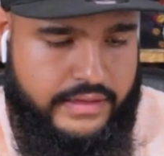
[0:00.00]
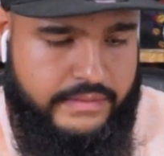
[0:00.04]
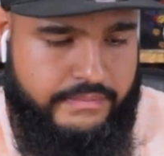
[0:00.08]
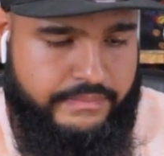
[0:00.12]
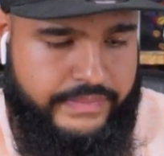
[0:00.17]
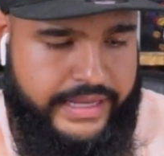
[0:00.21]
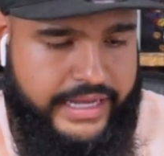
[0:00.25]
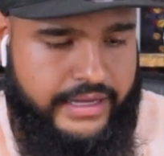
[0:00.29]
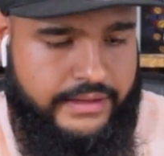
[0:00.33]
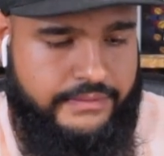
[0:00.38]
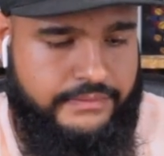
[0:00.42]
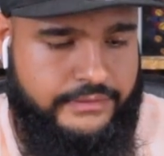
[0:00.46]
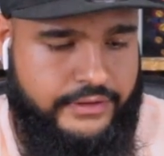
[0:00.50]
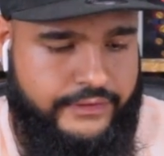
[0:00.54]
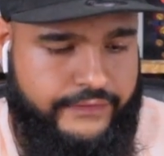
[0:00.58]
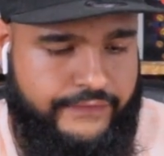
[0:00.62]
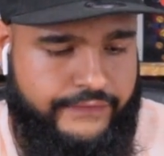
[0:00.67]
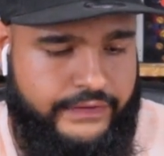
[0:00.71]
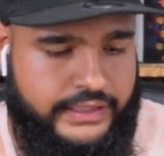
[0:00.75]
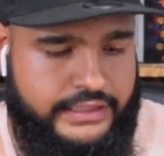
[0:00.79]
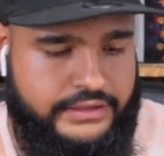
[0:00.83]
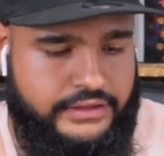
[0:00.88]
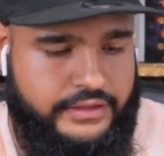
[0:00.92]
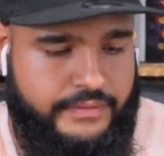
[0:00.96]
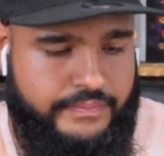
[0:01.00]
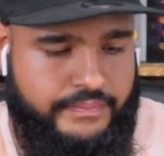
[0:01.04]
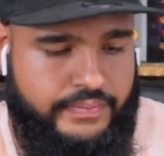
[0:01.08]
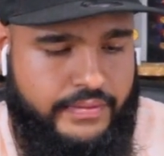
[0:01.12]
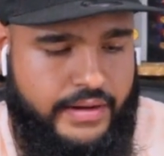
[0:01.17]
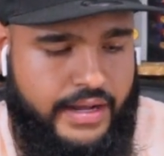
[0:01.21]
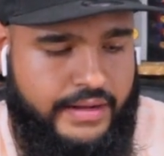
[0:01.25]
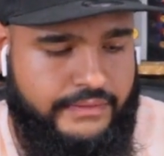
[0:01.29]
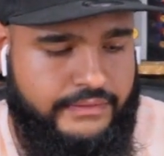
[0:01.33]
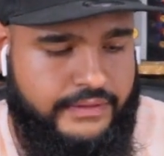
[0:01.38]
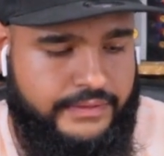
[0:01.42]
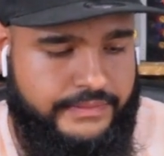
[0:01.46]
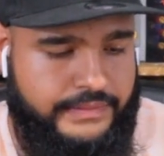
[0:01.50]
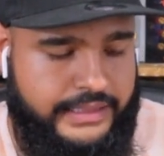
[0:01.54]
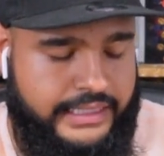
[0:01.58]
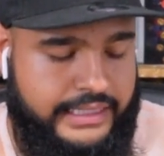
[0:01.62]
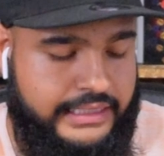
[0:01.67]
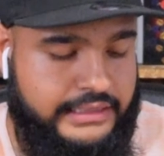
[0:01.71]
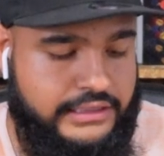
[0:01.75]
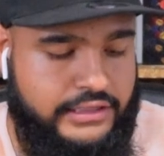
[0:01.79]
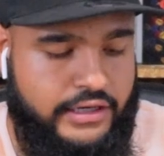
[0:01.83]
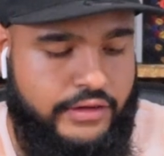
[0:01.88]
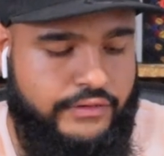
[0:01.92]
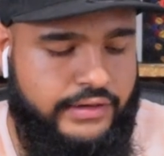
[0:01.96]
Bam, you fix your problem, and
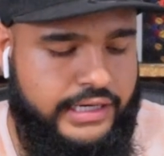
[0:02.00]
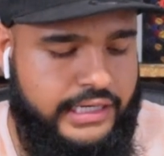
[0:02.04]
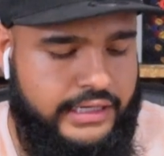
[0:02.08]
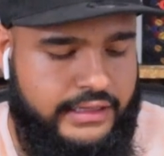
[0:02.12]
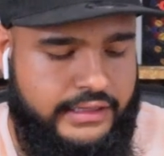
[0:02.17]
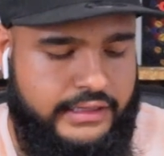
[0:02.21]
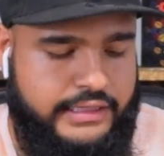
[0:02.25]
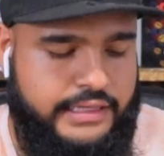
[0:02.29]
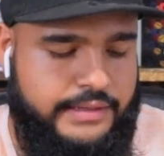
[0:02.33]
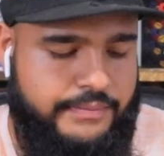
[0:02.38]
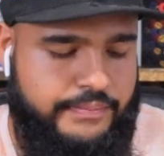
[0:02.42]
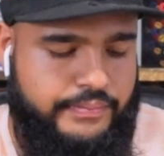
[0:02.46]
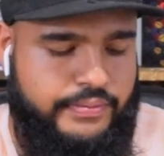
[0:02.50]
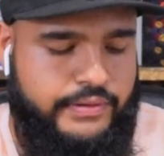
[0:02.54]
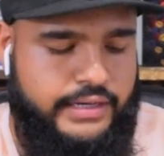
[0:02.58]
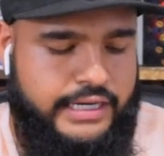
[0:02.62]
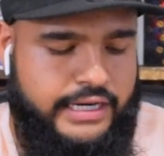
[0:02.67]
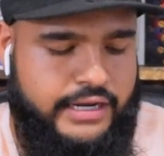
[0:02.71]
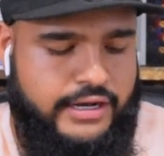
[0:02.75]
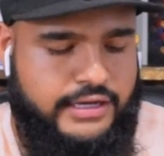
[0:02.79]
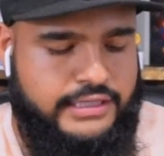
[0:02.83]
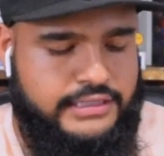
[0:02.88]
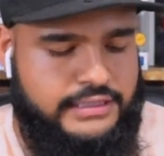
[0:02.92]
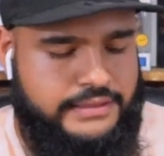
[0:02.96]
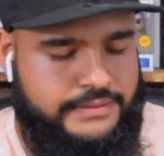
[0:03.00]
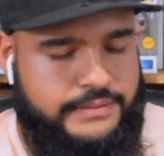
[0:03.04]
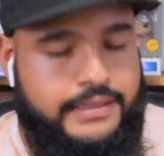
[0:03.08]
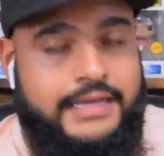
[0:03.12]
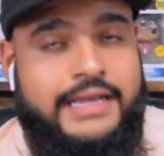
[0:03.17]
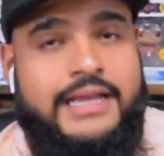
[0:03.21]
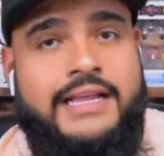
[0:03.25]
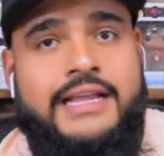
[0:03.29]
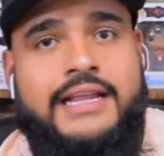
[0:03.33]
it's already looking pretty awesome.